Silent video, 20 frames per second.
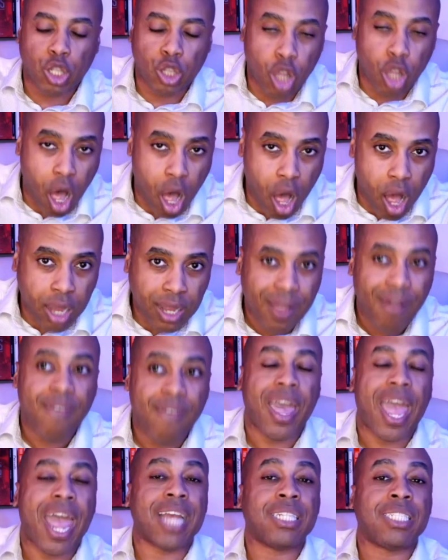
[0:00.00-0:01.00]
long
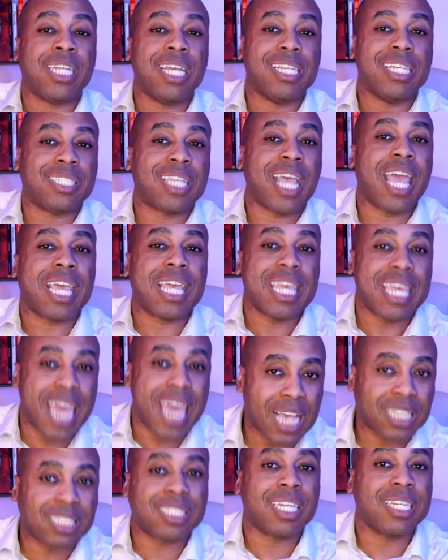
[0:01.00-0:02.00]
as she is saying
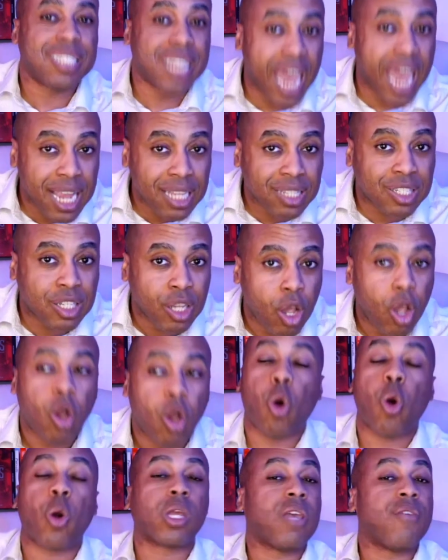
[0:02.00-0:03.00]
yes to dates
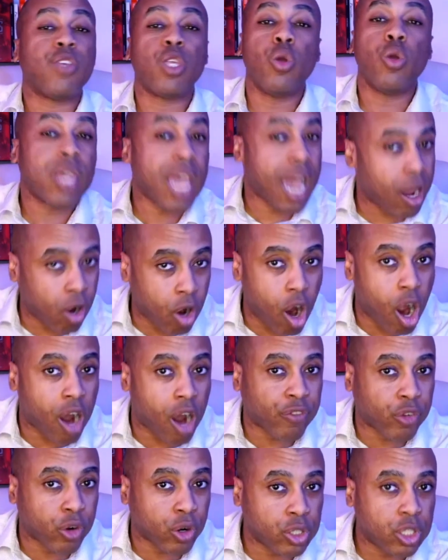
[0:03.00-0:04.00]
or giving you counter
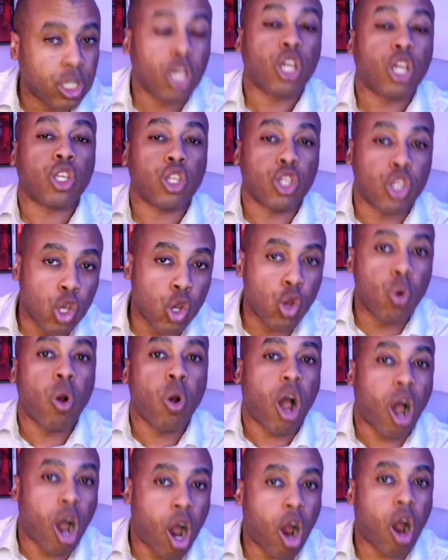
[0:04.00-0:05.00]
offers,
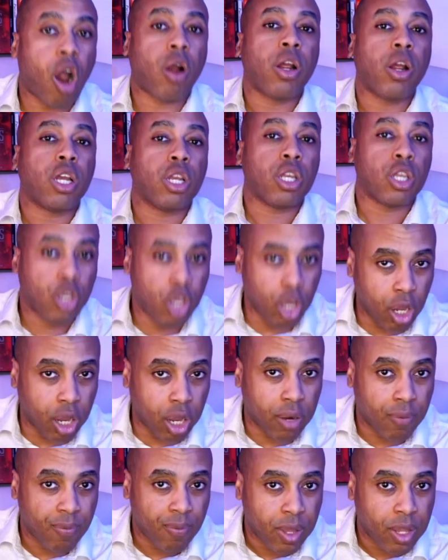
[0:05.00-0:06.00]
you are
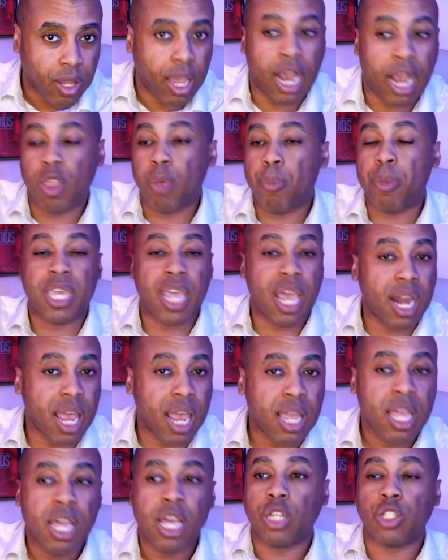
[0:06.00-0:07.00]
good. And in the
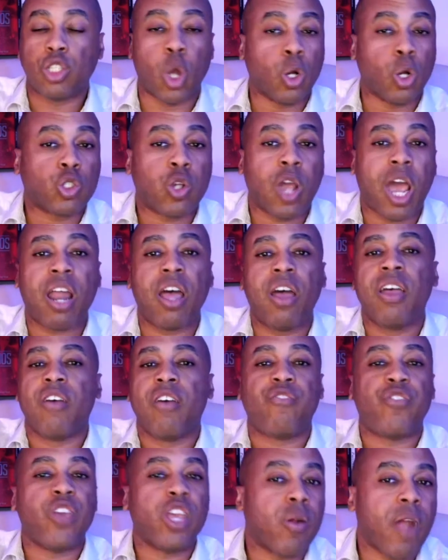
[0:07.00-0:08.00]
beginning, don't try to
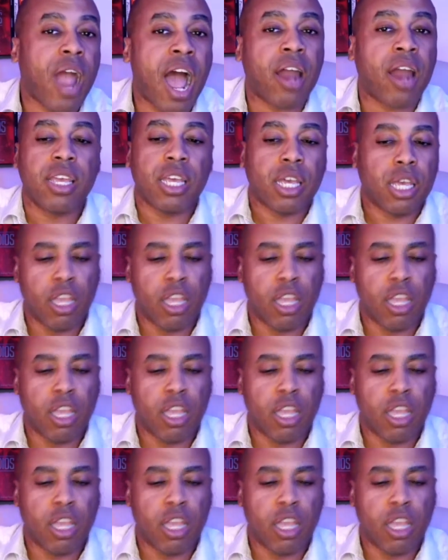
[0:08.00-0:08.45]
figure out